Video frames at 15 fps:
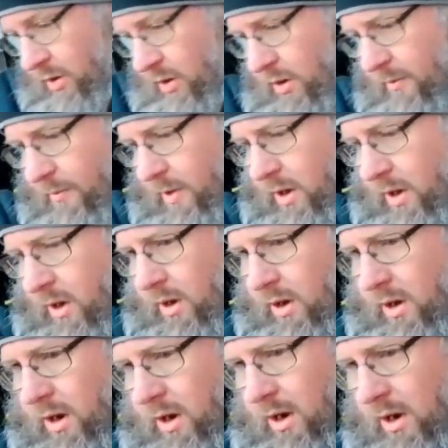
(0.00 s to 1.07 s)
a lot.
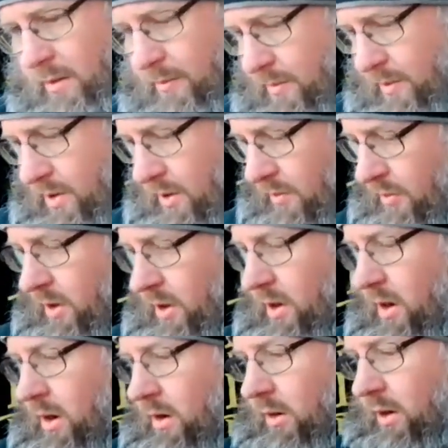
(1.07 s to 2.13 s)
Something
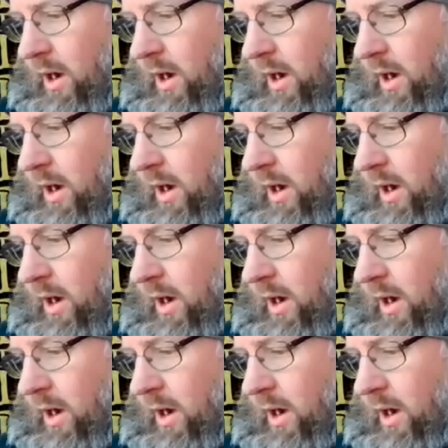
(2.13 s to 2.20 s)
that